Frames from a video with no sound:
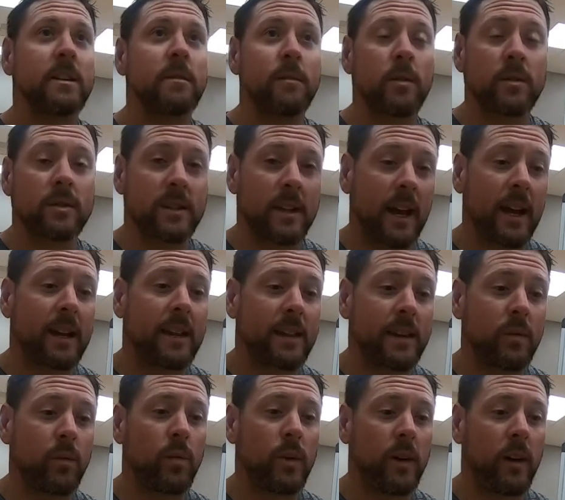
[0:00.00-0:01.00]
you most
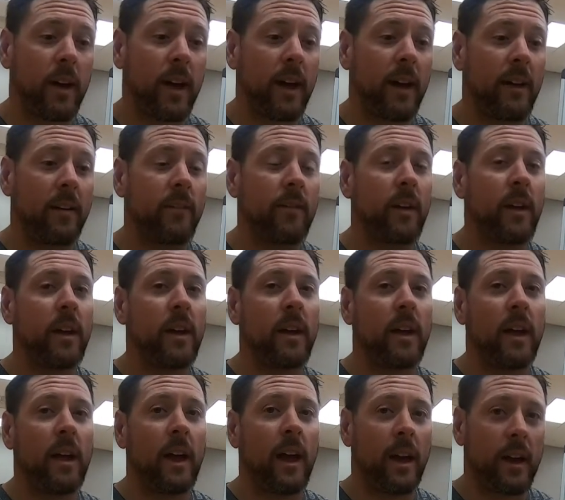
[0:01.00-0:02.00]
likely will have
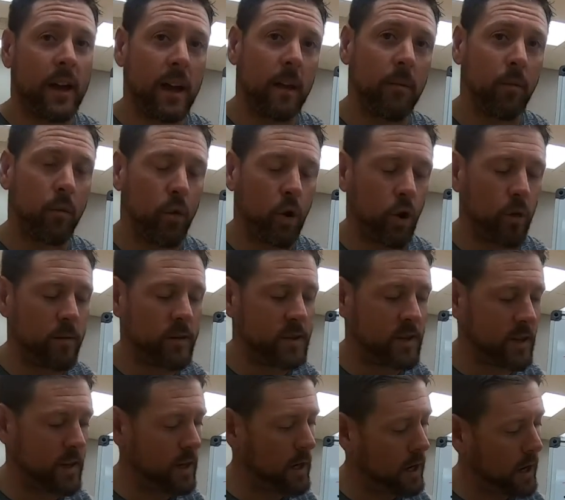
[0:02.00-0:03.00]
a cable row
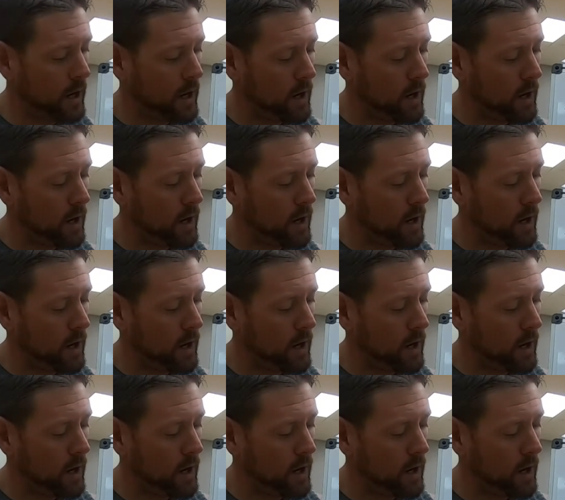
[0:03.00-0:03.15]
machine.